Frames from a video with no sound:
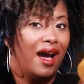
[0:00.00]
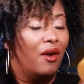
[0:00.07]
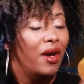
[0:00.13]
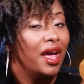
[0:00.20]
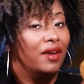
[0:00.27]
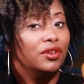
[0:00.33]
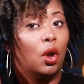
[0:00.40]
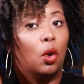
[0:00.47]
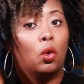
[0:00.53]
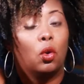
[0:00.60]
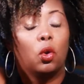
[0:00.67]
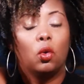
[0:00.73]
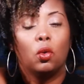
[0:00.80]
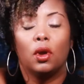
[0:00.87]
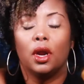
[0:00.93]
I don't have no
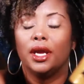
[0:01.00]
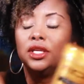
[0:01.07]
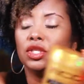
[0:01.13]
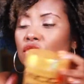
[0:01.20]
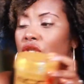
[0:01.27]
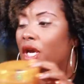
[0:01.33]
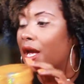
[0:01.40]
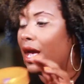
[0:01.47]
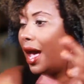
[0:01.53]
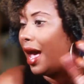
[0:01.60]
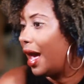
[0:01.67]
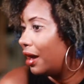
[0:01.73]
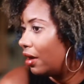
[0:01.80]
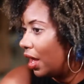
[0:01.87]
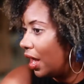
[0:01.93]
crunch.
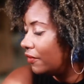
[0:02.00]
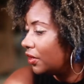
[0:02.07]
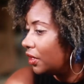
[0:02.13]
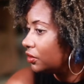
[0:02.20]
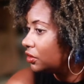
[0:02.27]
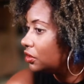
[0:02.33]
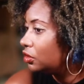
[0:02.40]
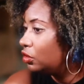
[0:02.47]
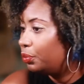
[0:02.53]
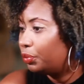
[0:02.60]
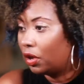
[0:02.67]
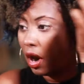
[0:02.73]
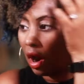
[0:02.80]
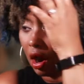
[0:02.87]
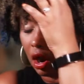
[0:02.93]
I don't have no
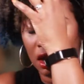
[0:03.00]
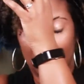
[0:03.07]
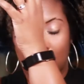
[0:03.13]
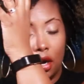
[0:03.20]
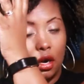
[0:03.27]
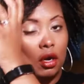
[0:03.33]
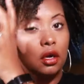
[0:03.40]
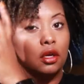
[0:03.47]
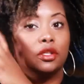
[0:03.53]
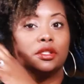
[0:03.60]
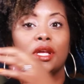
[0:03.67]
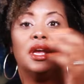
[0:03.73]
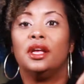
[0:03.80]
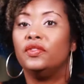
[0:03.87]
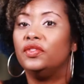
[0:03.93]
super hard curls.